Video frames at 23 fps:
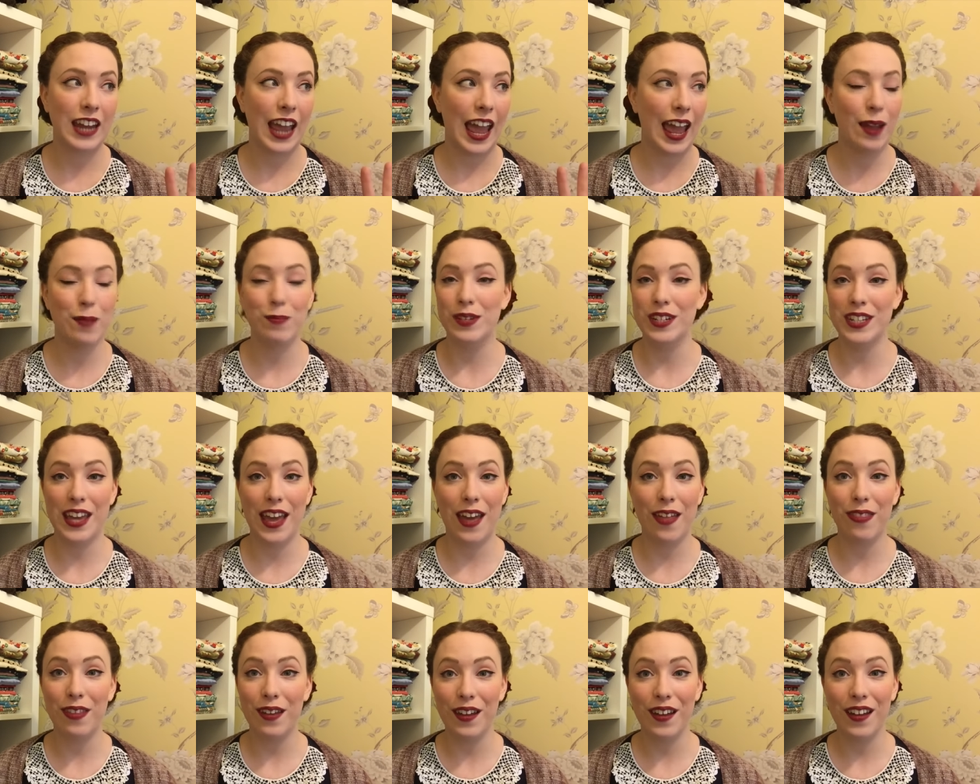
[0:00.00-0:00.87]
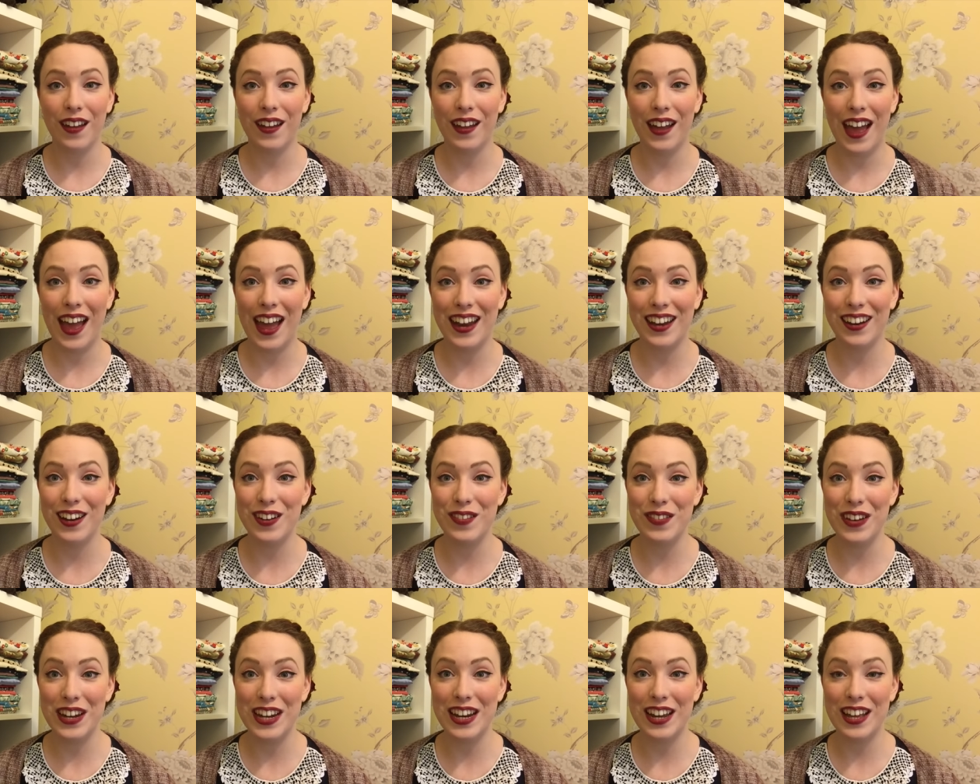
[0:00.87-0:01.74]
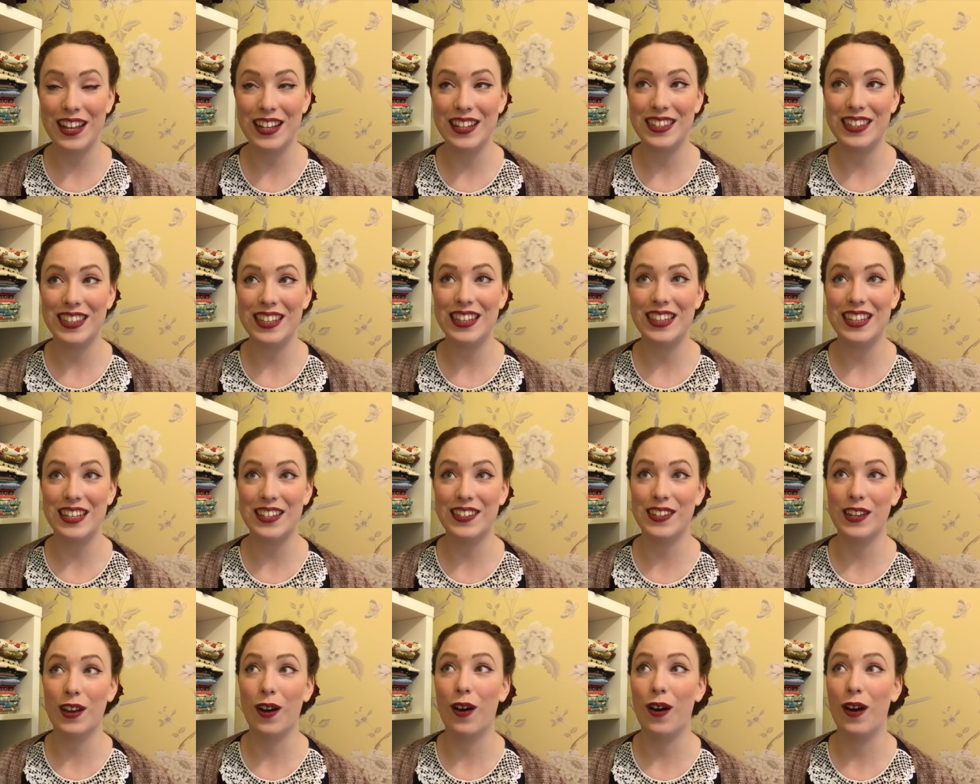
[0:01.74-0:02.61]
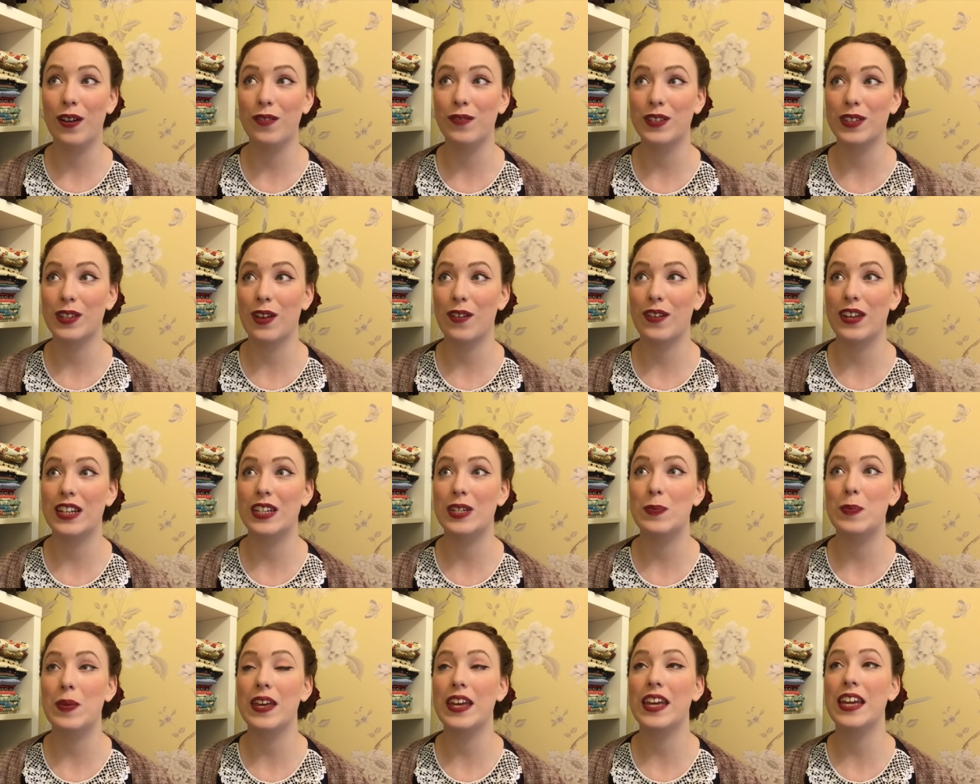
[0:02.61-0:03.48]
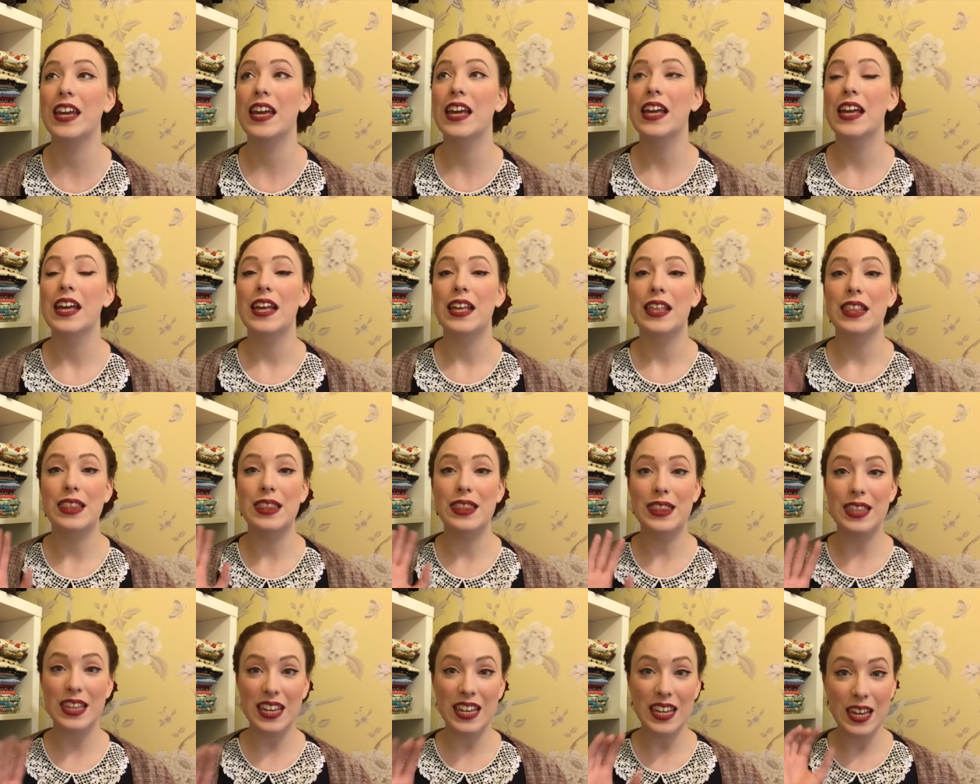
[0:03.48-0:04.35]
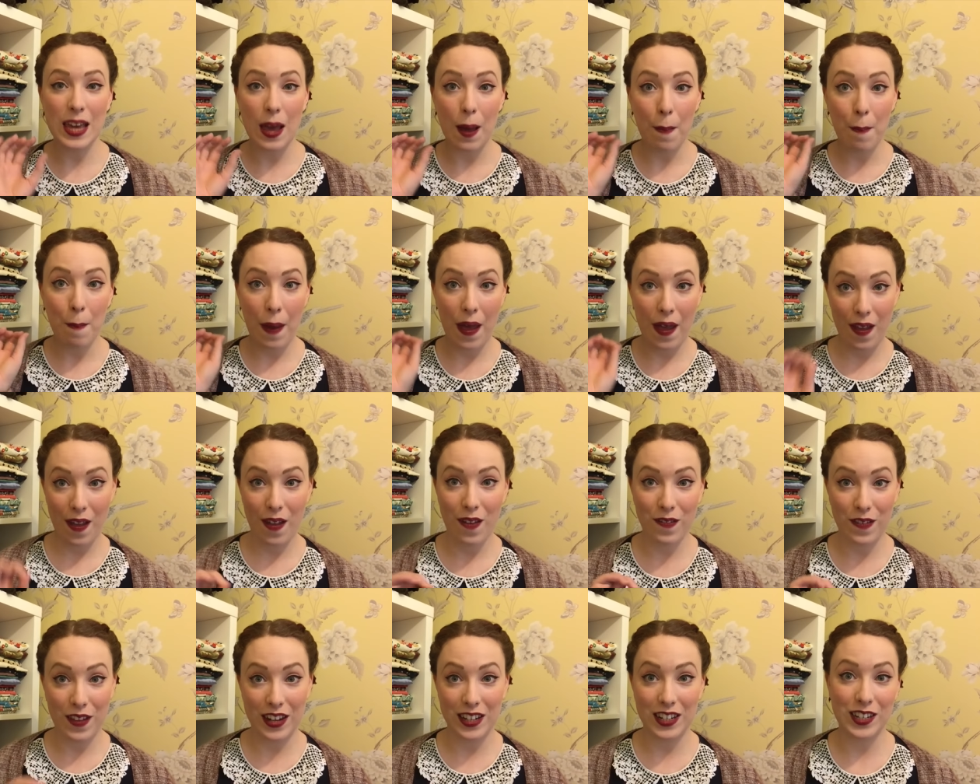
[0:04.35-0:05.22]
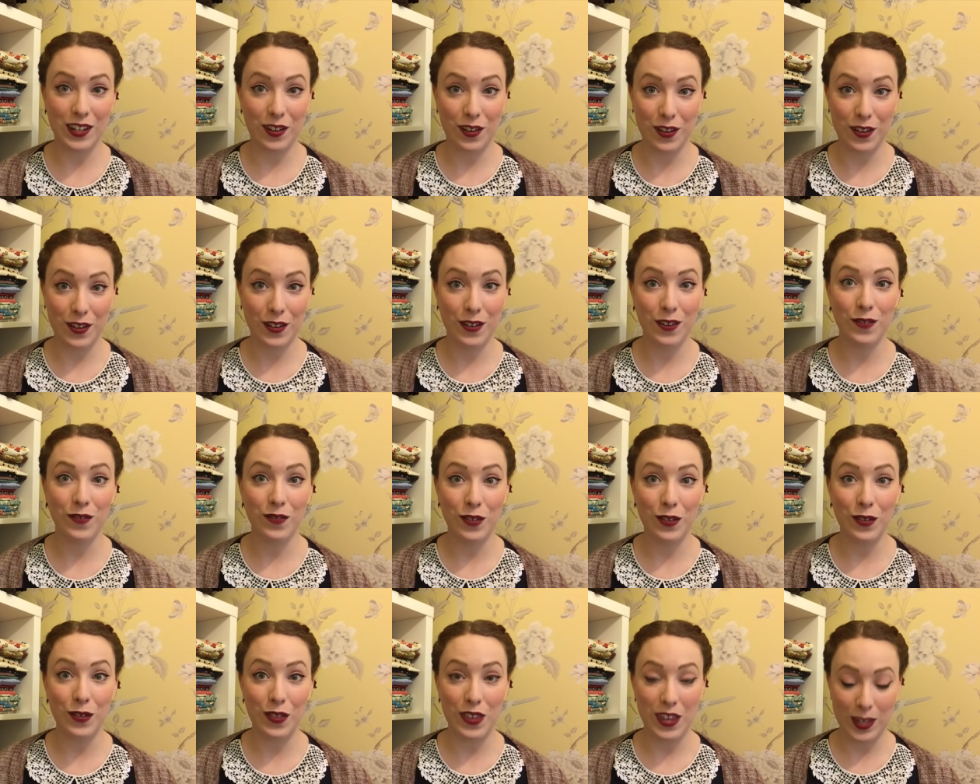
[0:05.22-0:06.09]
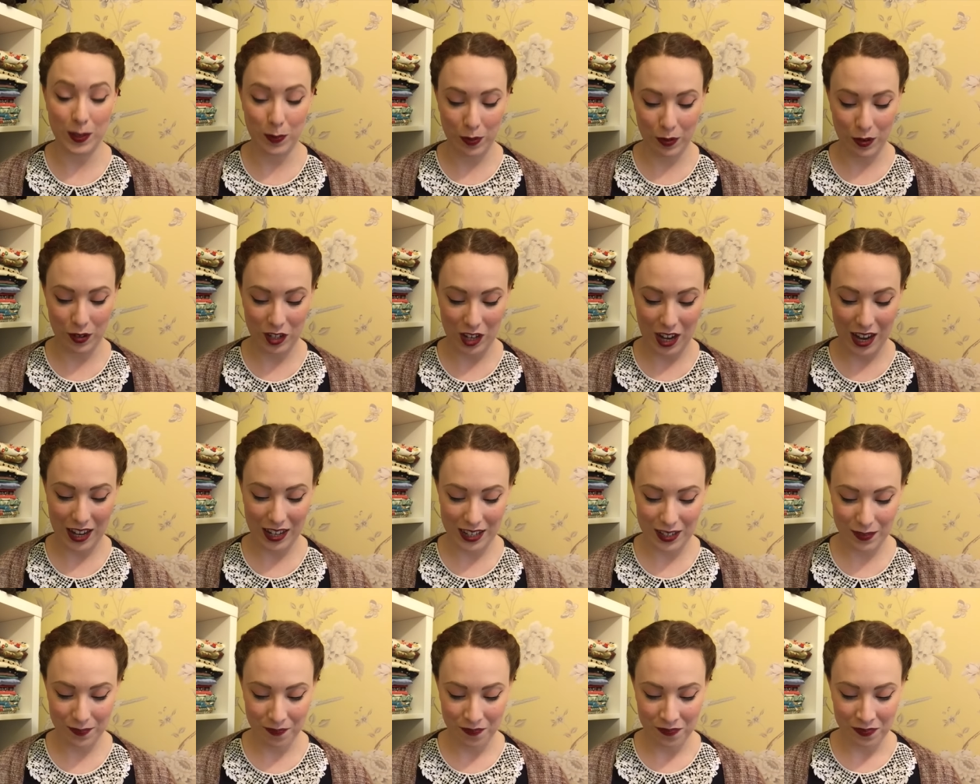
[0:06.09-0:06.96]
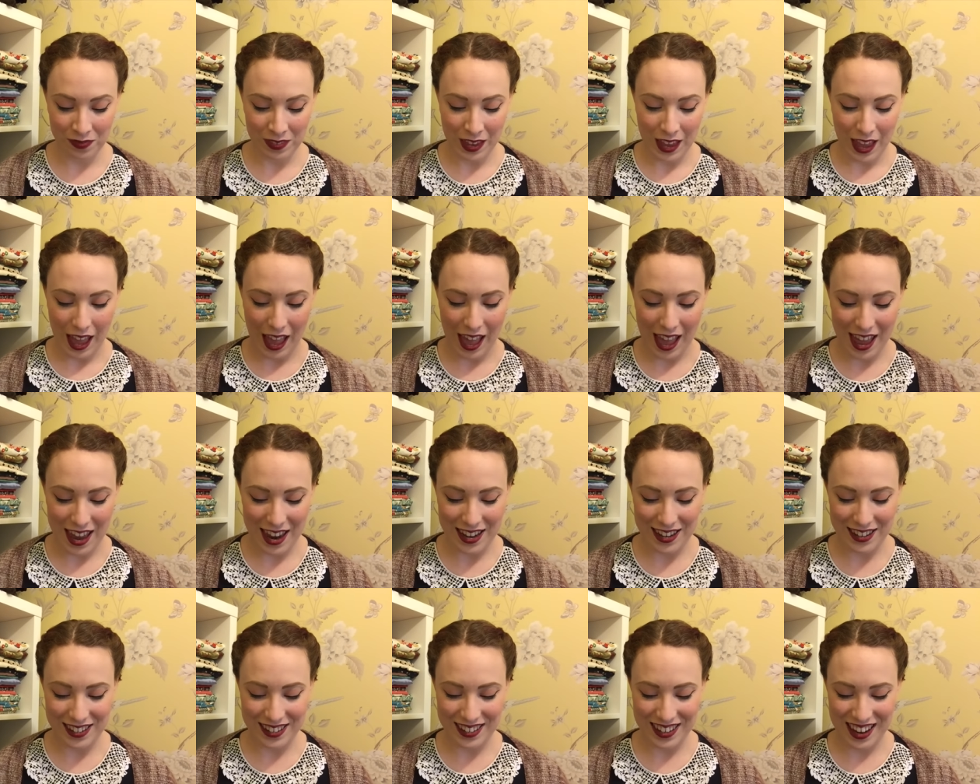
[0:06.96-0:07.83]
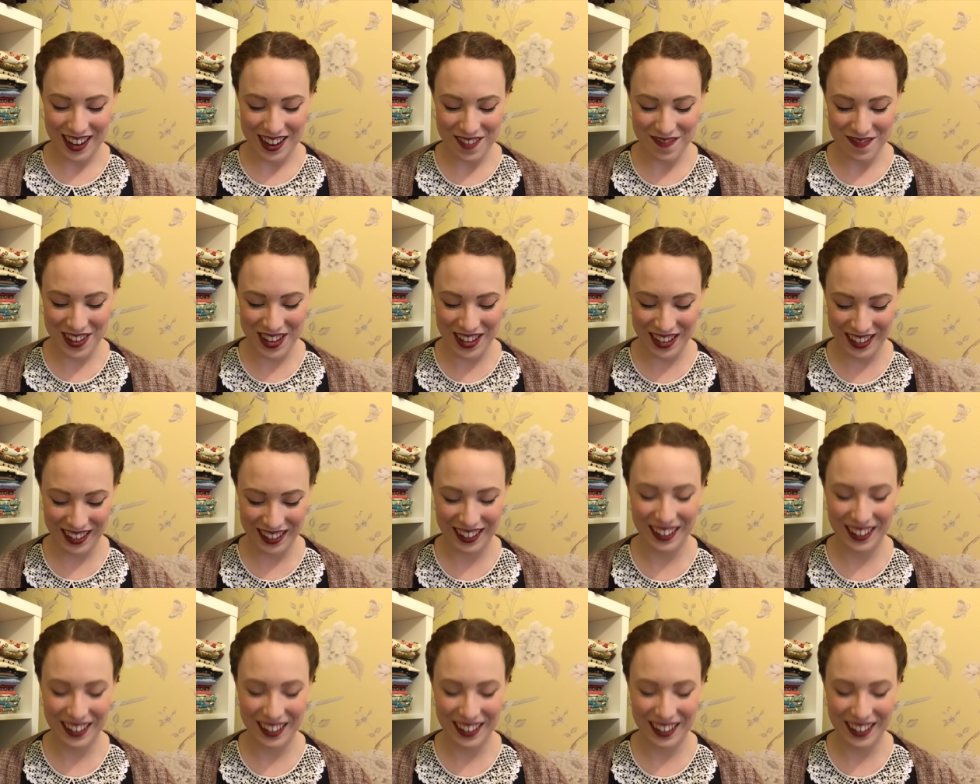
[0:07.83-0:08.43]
came together and I realized that this yarn was going to be the perfect yarn for this project. And um,